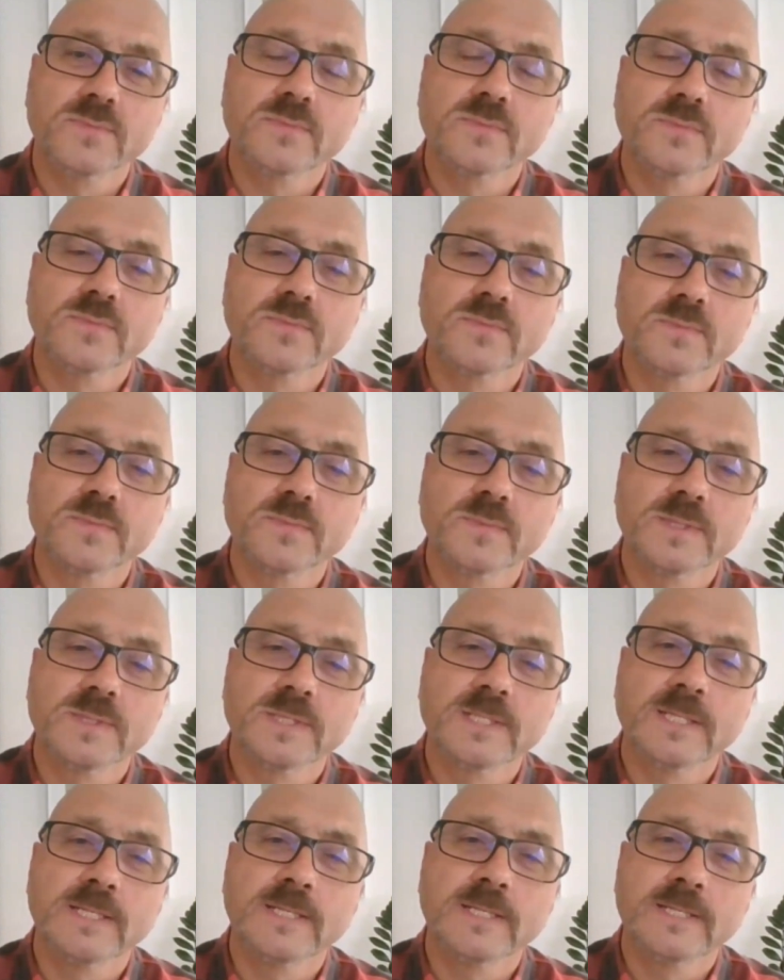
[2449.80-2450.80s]

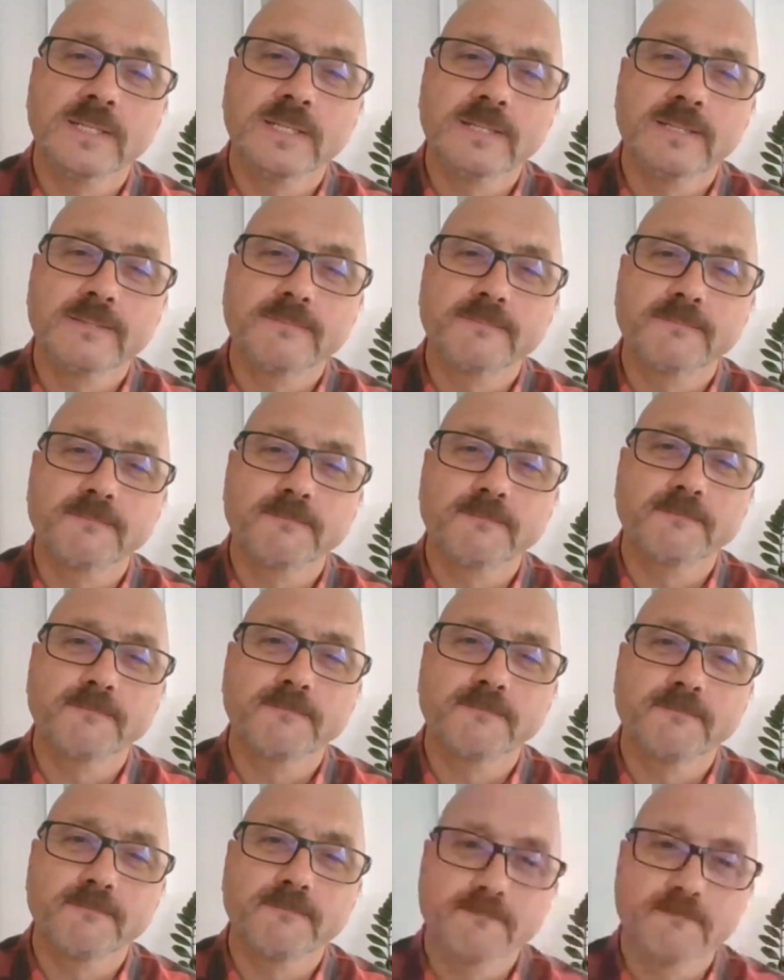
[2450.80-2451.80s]

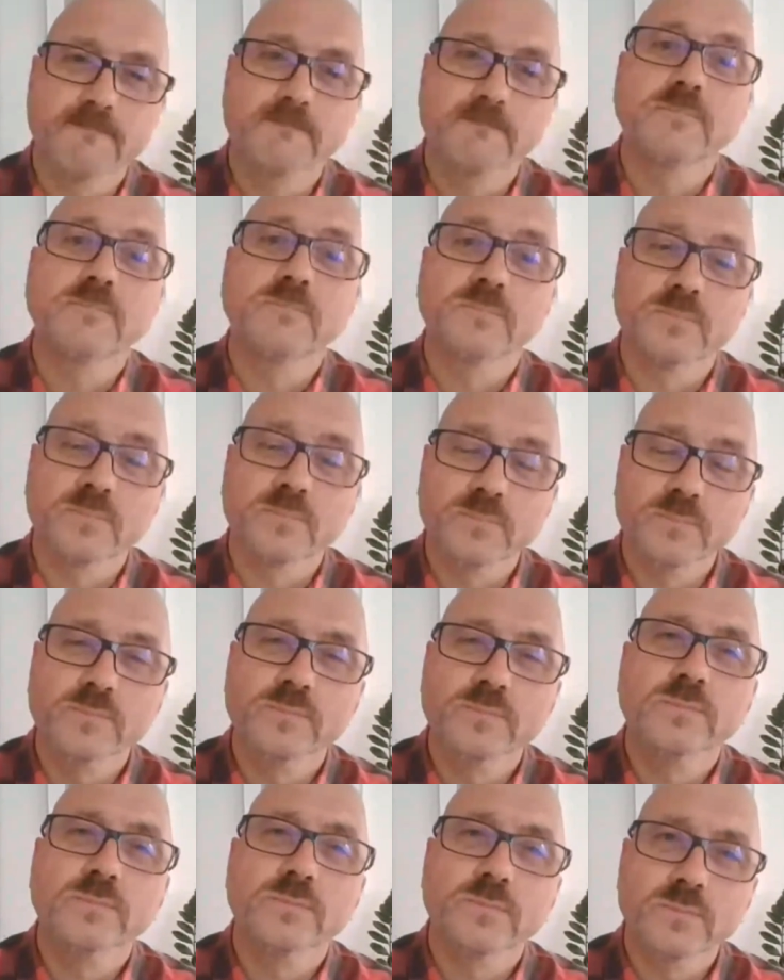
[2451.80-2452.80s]

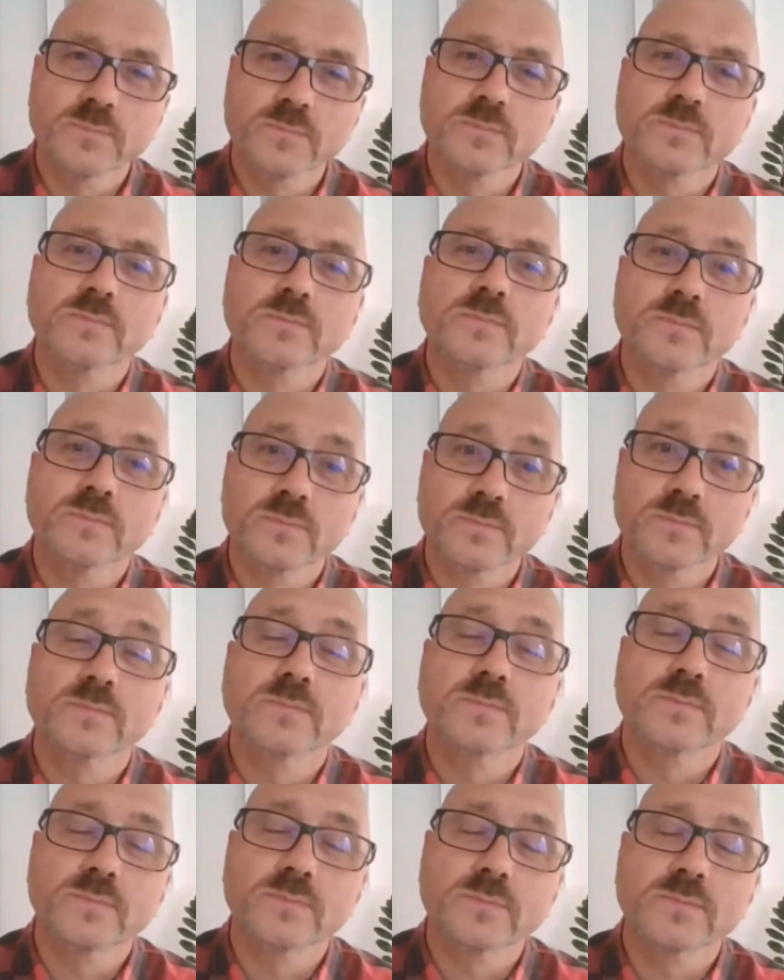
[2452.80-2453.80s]

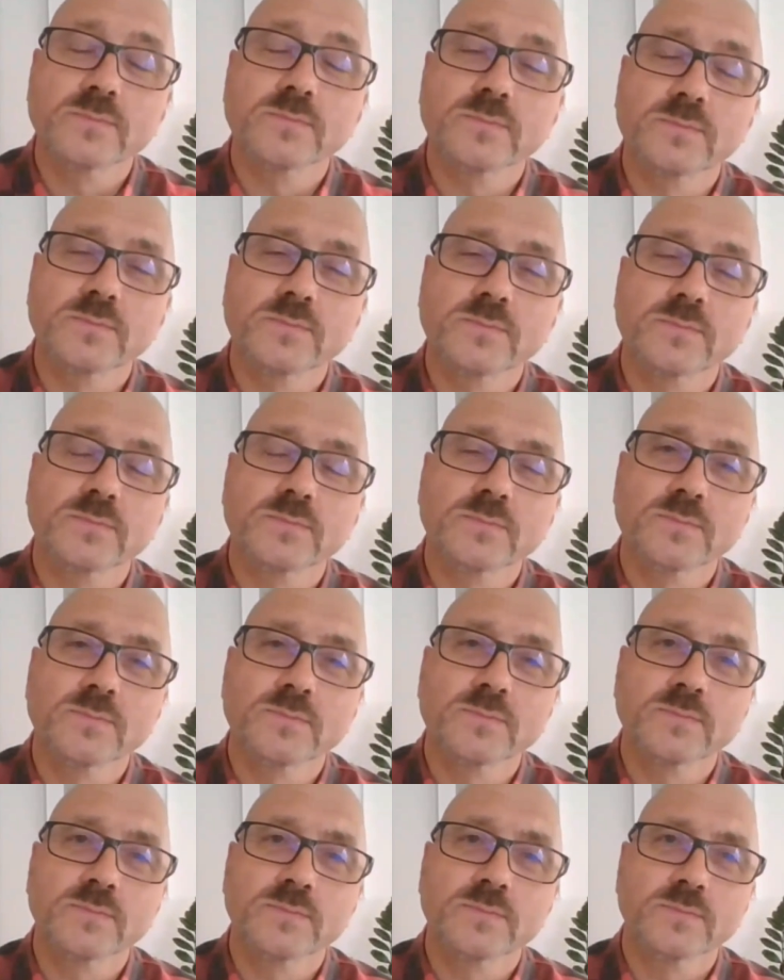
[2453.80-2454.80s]

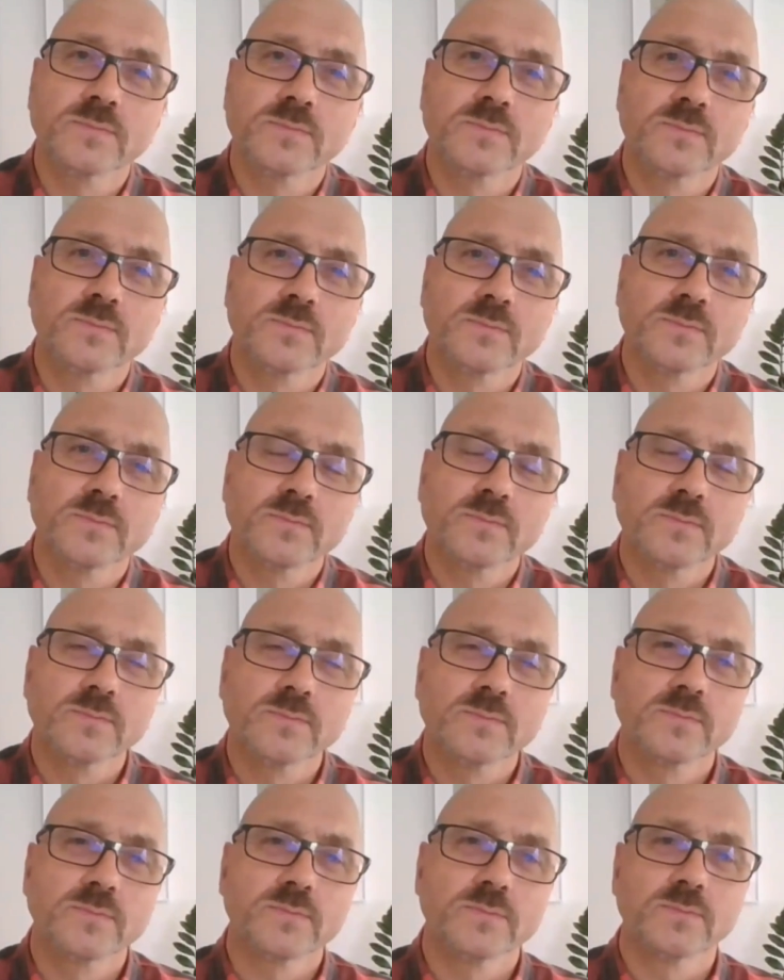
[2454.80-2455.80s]

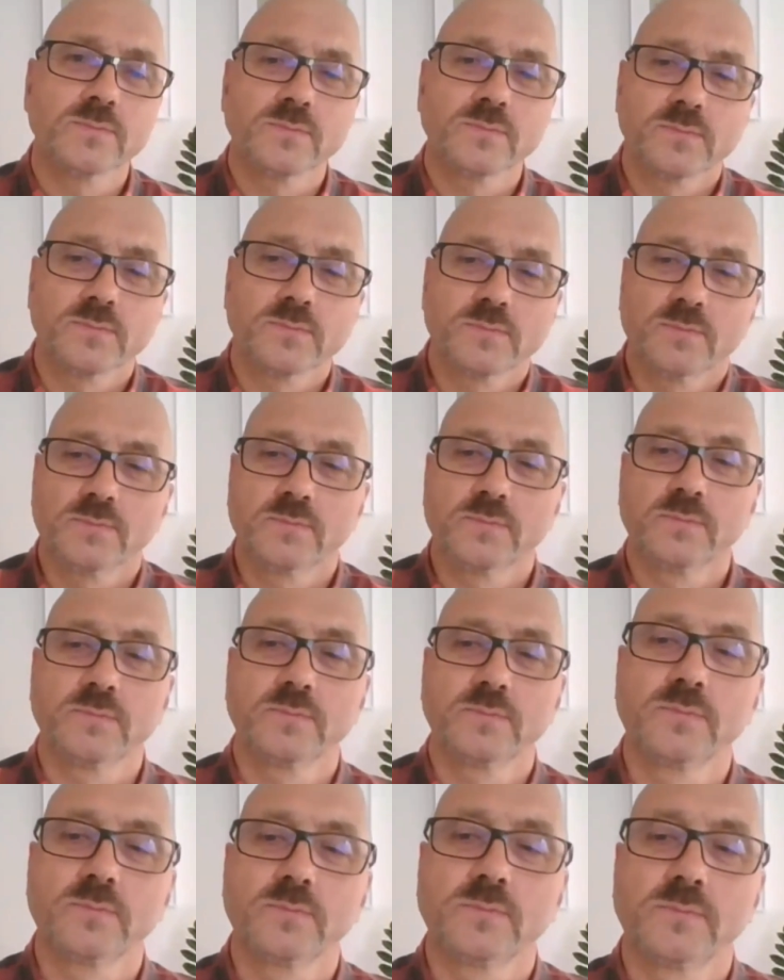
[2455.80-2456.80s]

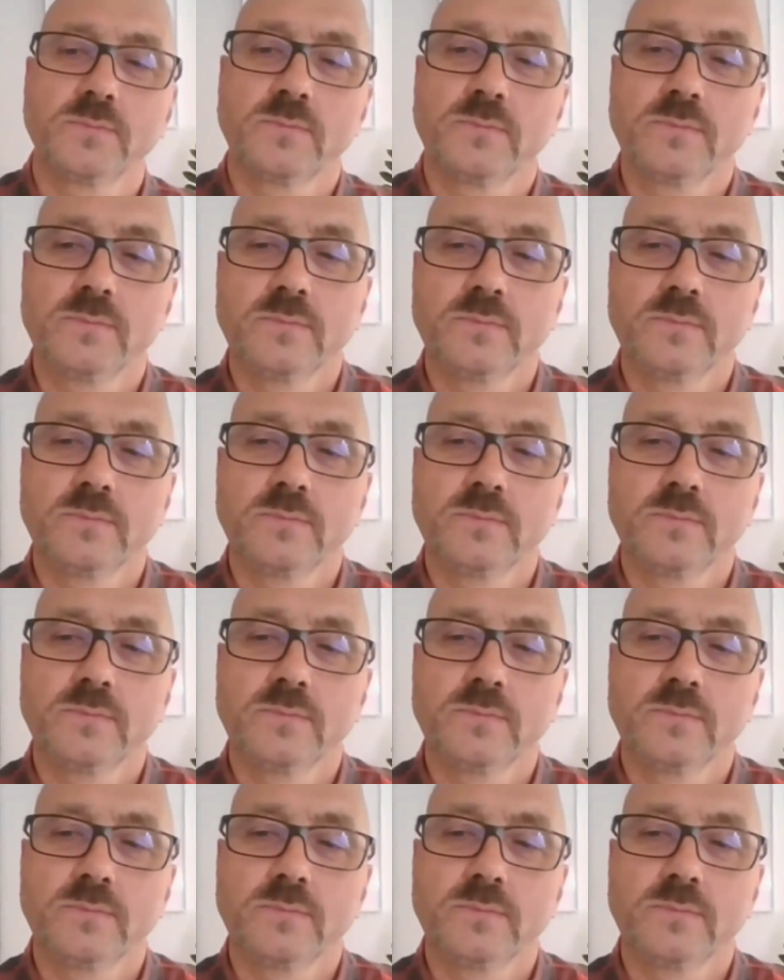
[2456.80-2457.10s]
The person shown says nothing.